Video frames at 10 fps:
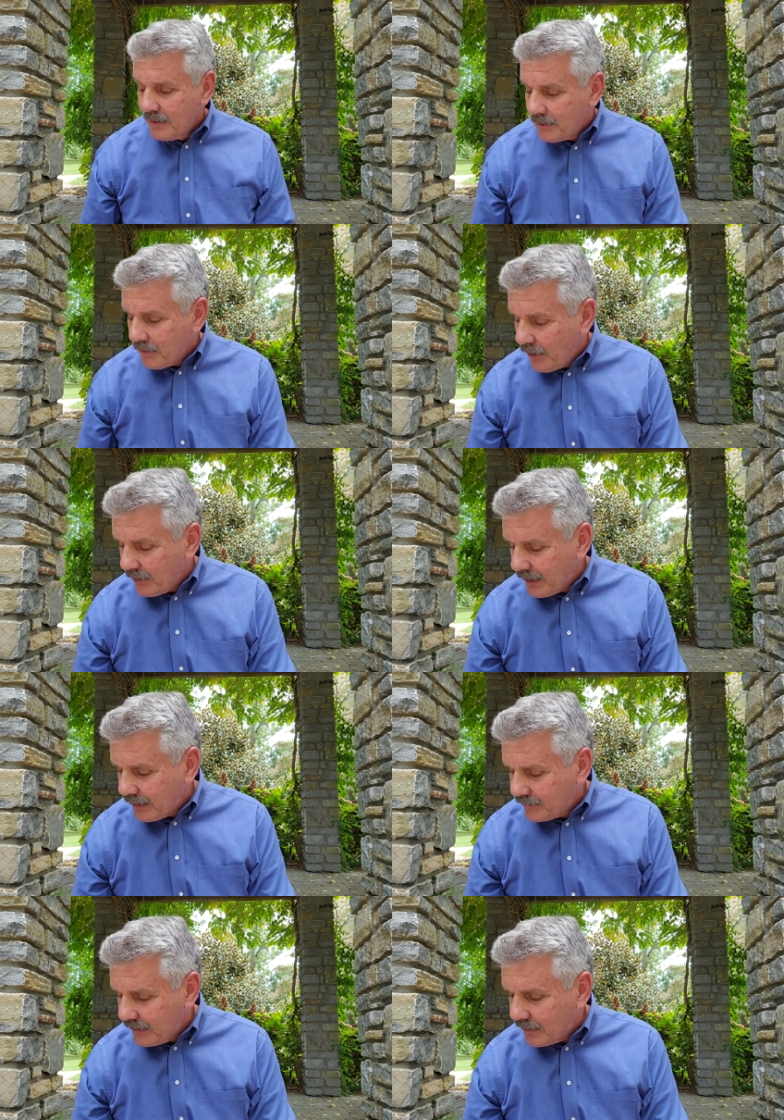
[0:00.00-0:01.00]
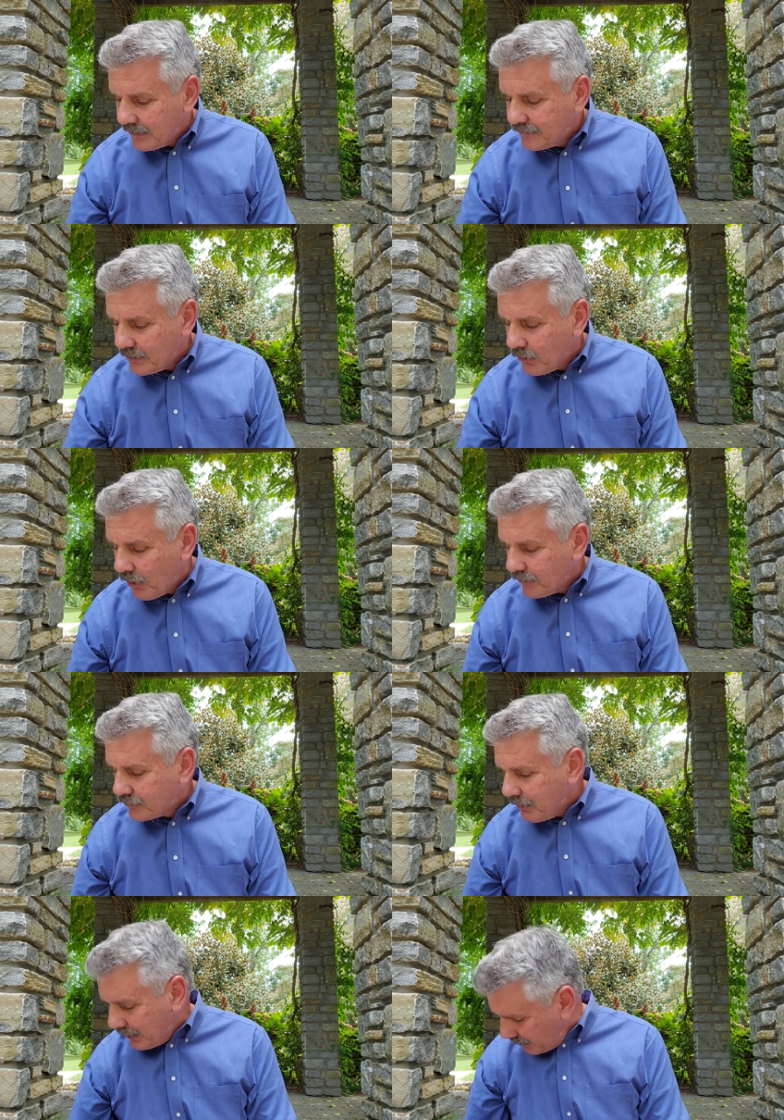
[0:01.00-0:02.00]
There are, like I said, that's the
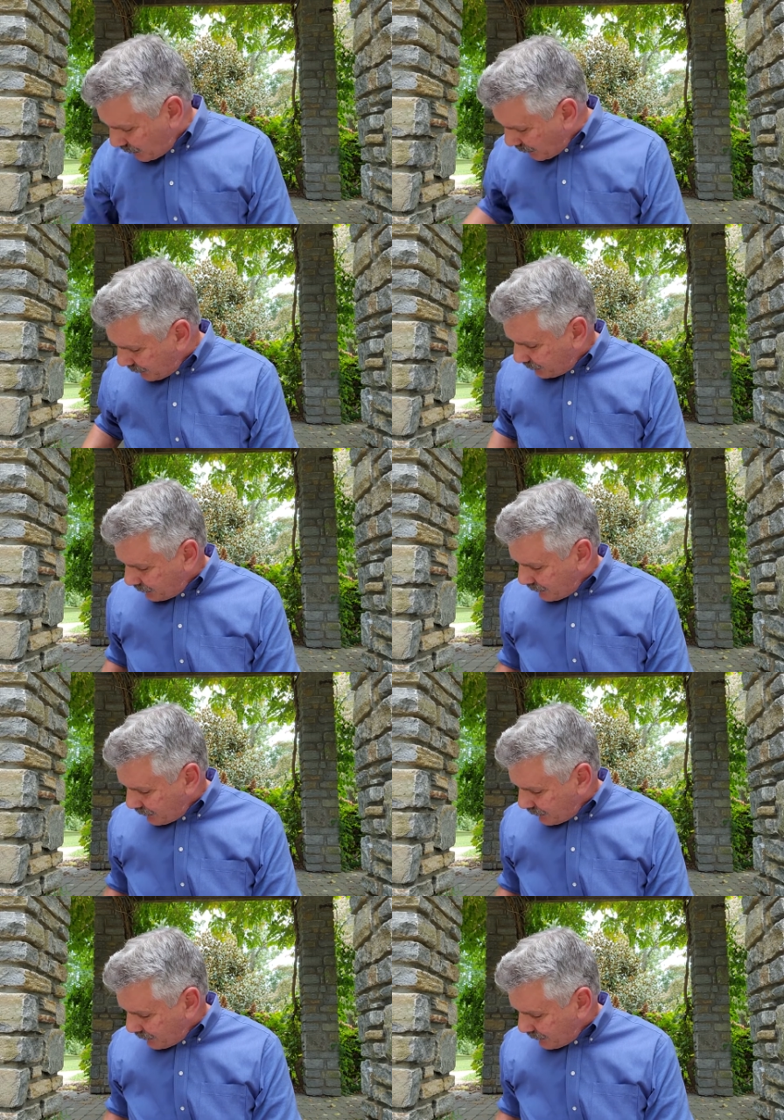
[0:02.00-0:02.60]
large greeting cards.